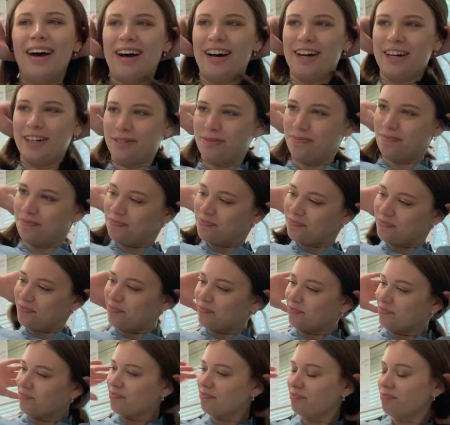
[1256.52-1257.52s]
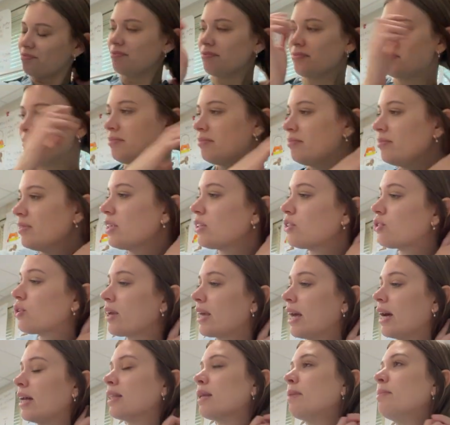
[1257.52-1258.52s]
um, so
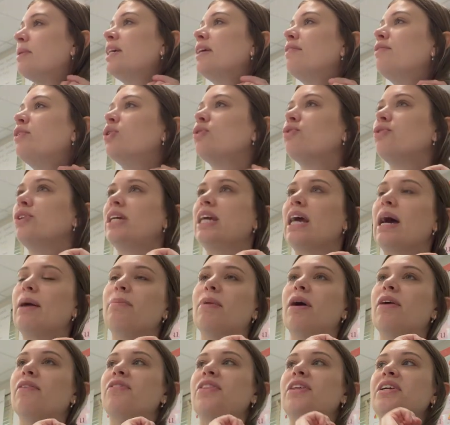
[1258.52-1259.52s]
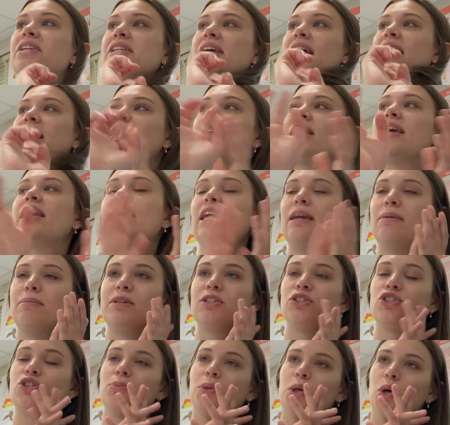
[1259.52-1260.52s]
yeah let me give you a recap of the day they came
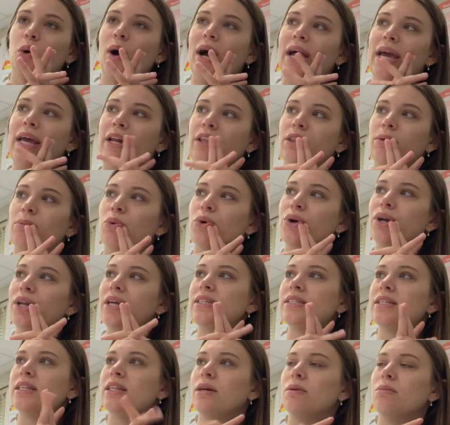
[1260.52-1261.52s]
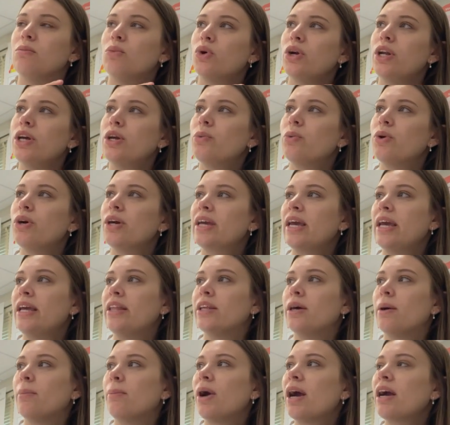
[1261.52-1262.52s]
in super quiet in the morning did their morning work ate
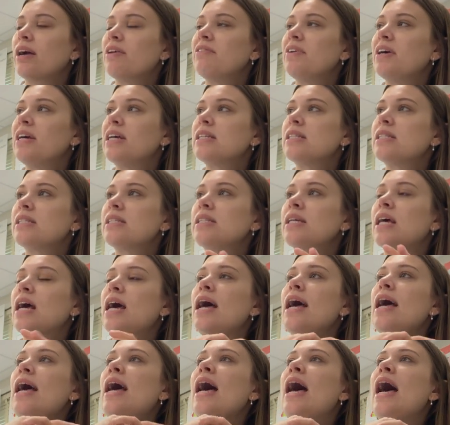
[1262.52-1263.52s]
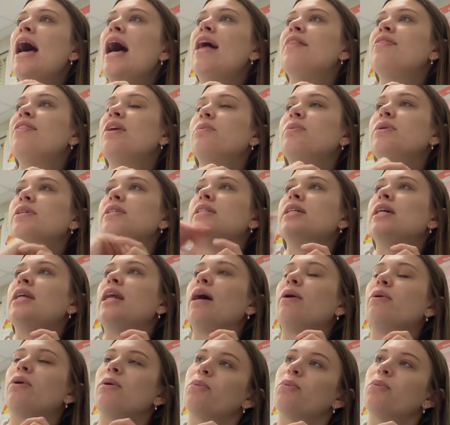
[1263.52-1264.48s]
their breakfast and then we did our